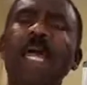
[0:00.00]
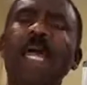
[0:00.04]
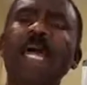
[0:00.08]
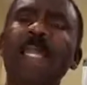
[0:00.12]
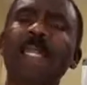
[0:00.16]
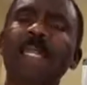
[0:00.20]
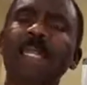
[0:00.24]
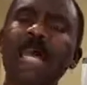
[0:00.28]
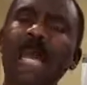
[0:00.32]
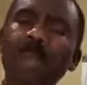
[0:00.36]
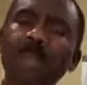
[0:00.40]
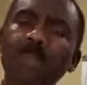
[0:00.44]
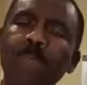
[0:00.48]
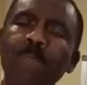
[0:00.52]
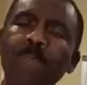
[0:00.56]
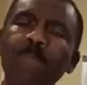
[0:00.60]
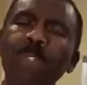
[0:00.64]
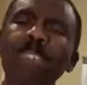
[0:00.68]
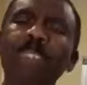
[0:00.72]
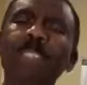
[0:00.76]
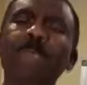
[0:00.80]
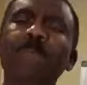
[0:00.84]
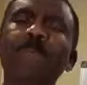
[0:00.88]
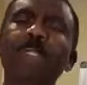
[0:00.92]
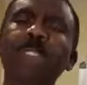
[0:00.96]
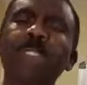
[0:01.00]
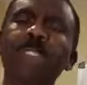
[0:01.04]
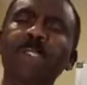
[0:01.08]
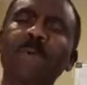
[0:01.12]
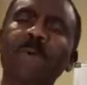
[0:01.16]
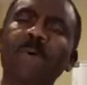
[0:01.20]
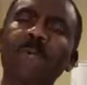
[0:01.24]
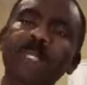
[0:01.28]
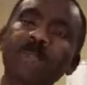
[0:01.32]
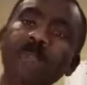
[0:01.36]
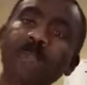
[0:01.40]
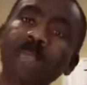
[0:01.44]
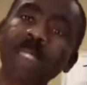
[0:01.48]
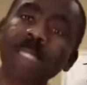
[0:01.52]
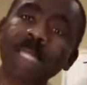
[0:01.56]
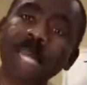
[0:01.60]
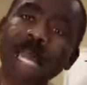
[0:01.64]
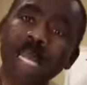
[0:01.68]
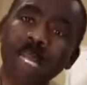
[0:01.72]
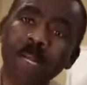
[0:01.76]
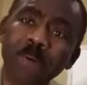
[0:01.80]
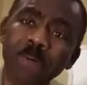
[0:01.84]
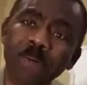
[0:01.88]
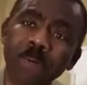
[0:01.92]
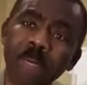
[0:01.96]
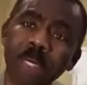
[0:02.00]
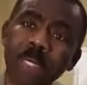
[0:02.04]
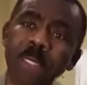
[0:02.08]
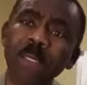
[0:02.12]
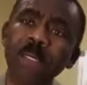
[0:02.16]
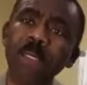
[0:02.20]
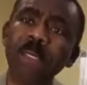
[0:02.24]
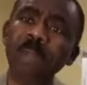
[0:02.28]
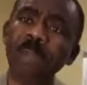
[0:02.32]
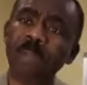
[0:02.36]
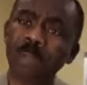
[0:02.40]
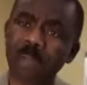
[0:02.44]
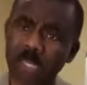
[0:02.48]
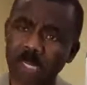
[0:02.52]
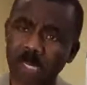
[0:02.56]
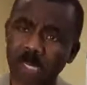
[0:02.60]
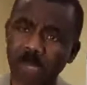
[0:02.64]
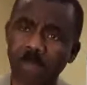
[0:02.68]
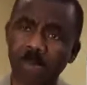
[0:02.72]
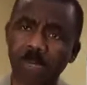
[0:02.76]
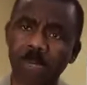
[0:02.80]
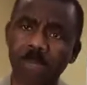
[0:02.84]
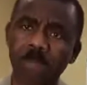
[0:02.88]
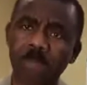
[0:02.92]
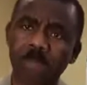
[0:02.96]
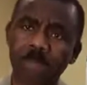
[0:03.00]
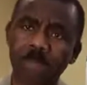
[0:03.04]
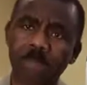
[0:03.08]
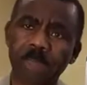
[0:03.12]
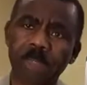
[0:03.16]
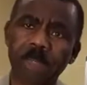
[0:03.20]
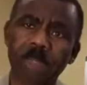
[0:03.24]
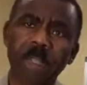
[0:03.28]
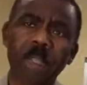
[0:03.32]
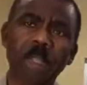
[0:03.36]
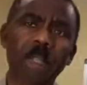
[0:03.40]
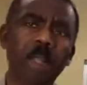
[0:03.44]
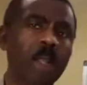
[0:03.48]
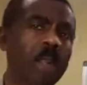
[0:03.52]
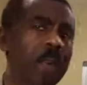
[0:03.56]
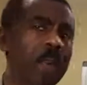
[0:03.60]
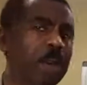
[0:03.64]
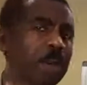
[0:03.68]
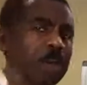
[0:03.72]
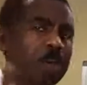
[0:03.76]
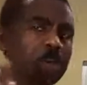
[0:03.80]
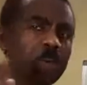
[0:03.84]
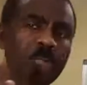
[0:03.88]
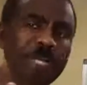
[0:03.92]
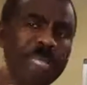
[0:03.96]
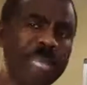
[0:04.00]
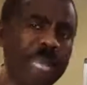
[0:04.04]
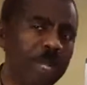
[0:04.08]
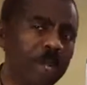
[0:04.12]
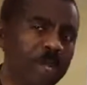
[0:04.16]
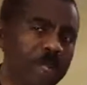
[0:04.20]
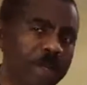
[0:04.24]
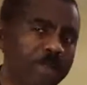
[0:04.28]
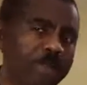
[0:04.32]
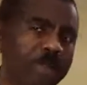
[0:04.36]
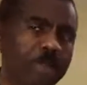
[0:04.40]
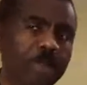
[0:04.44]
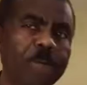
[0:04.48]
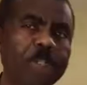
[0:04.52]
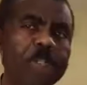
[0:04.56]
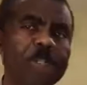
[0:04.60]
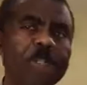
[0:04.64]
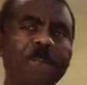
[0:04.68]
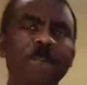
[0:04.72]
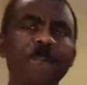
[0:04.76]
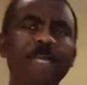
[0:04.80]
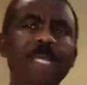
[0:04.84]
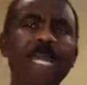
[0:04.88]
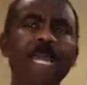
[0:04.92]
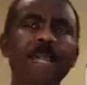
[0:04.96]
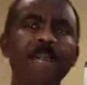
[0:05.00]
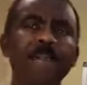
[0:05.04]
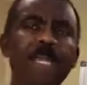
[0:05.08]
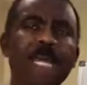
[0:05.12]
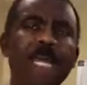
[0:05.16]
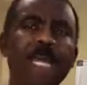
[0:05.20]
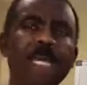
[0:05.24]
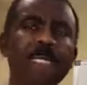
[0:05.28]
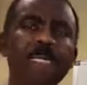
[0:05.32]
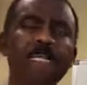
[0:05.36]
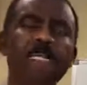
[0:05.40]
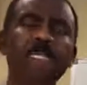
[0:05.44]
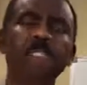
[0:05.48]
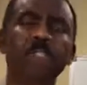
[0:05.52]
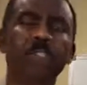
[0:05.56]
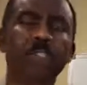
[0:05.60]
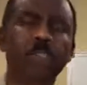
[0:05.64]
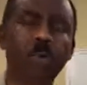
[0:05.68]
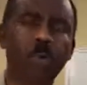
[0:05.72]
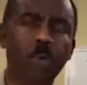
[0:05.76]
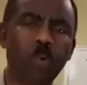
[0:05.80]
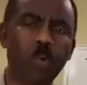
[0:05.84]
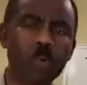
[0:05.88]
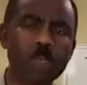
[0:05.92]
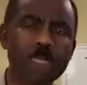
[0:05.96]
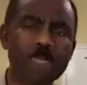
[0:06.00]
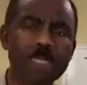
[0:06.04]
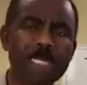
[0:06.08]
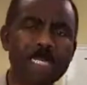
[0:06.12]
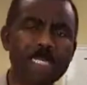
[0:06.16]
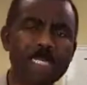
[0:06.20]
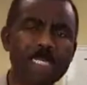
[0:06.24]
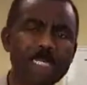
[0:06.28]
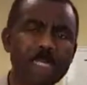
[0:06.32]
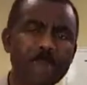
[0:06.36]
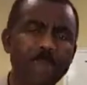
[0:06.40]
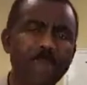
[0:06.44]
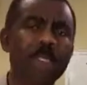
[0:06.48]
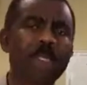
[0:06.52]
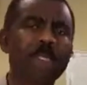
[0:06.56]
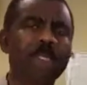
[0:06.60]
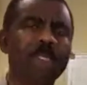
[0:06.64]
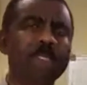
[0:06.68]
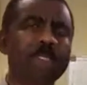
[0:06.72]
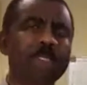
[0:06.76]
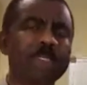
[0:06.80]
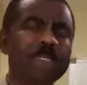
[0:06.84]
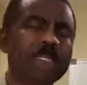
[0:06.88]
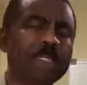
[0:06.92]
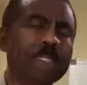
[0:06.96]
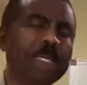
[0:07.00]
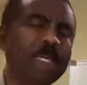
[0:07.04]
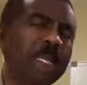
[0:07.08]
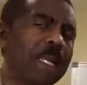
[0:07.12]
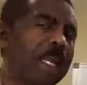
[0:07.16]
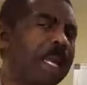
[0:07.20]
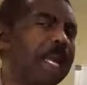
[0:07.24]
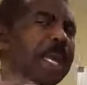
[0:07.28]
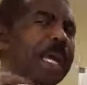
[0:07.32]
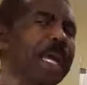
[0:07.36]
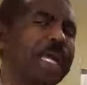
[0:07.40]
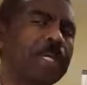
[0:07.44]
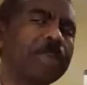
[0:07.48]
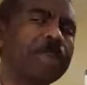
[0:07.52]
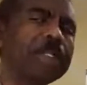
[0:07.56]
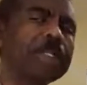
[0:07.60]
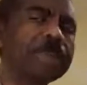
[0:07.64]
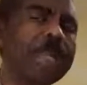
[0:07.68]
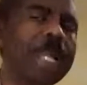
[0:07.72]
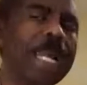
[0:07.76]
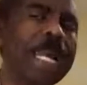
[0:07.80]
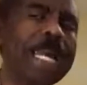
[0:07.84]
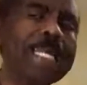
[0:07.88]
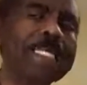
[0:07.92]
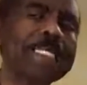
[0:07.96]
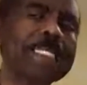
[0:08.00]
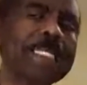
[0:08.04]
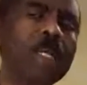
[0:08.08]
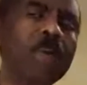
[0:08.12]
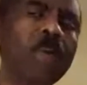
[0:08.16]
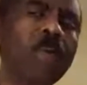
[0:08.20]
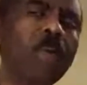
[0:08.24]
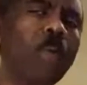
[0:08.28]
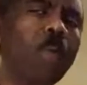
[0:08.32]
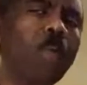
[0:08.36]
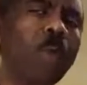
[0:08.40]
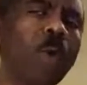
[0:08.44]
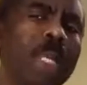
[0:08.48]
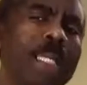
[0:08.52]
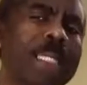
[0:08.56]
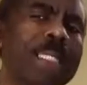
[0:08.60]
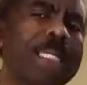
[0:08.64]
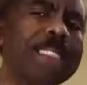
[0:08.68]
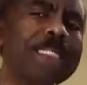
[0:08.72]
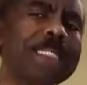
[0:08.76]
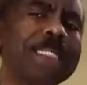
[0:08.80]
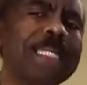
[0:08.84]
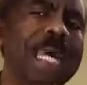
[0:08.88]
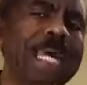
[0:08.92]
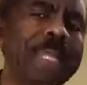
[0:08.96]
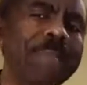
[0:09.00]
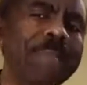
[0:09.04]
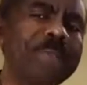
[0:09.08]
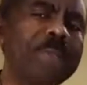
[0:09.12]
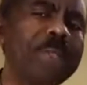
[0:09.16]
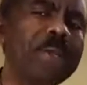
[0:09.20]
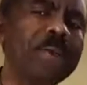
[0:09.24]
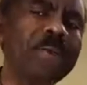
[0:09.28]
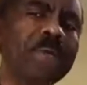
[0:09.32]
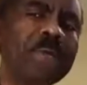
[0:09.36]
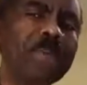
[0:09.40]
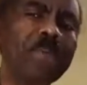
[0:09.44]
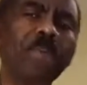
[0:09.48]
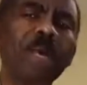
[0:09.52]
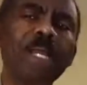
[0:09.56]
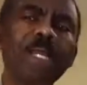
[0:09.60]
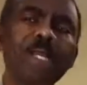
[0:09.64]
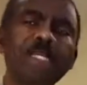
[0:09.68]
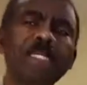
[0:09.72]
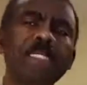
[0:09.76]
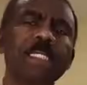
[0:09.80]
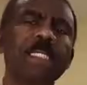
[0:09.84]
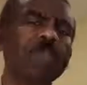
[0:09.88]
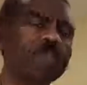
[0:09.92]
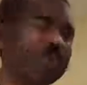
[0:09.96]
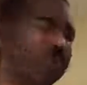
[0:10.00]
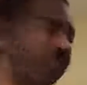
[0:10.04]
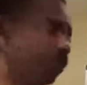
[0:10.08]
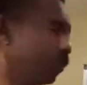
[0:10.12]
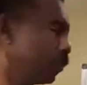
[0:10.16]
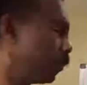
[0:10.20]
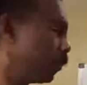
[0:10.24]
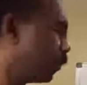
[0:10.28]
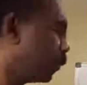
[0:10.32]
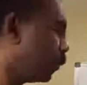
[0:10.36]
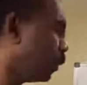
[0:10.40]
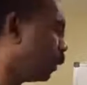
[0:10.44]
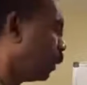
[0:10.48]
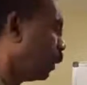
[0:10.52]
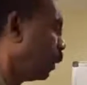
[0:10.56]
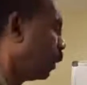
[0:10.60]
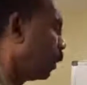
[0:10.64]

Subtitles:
And that principle is called the Pythagorean Theorem. You cannot afford to forget that. It's so significant. And you must be asking, what is that theorem? What does it do?